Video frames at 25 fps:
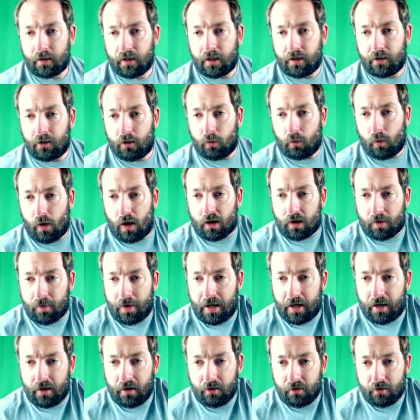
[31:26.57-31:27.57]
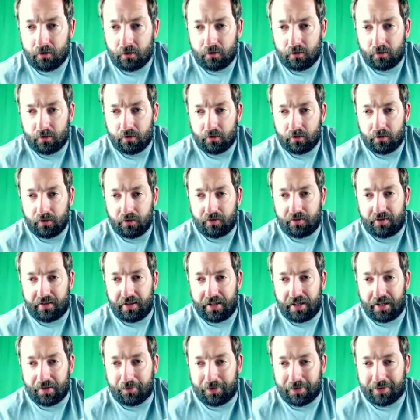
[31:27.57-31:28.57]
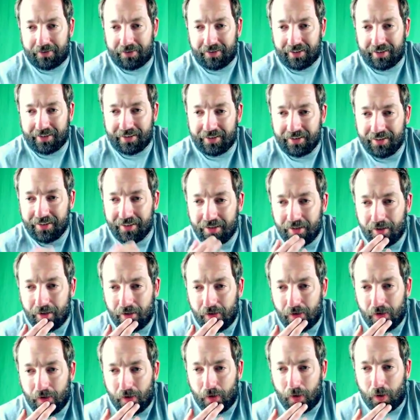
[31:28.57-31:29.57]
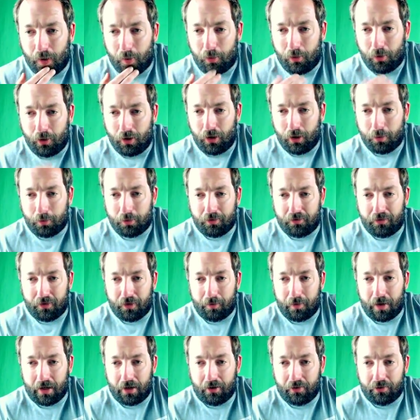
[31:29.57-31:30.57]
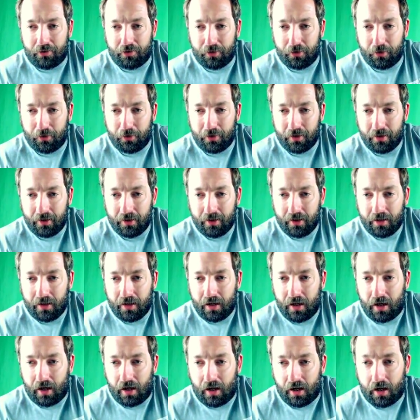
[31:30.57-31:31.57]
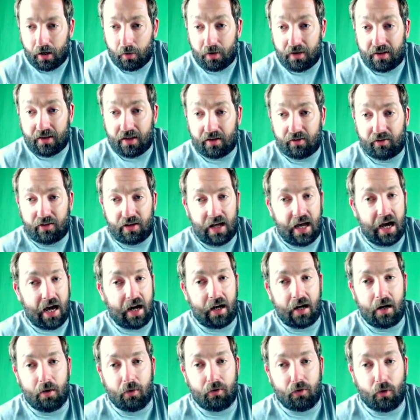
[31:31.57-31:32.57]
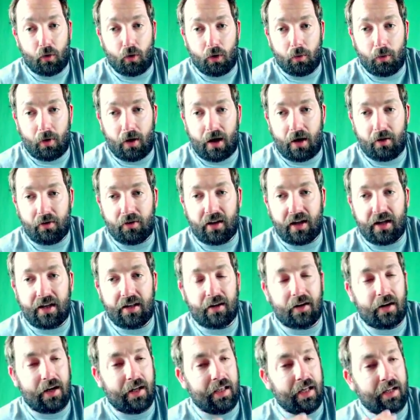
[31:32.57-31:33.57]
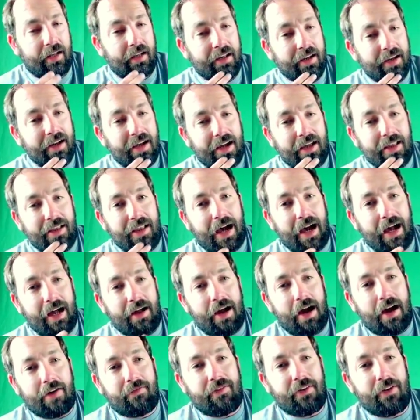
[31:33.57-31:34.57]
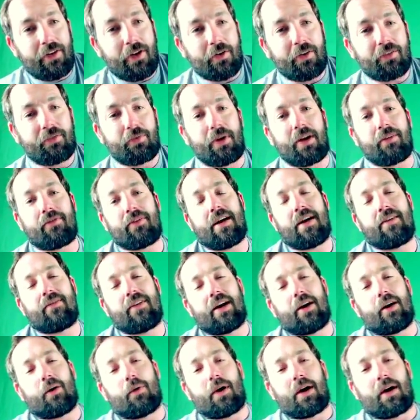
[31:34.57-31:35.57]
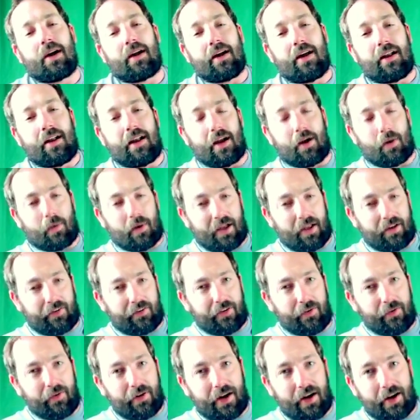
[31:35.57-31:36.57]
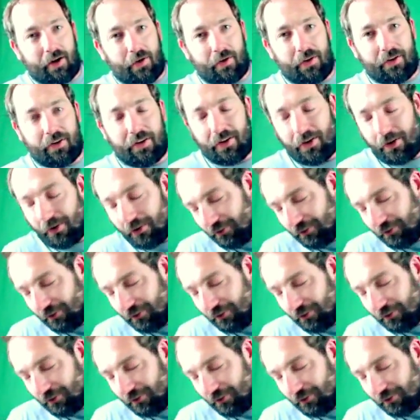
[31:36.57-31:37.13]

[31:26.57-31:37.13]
welcome, Hannah. See you, Patricia. Oh boy, hope you feel better soon. Airway things, yeah, it was horrible. I was laying there, and then I've noticed whenever I have an airway issue, I always, you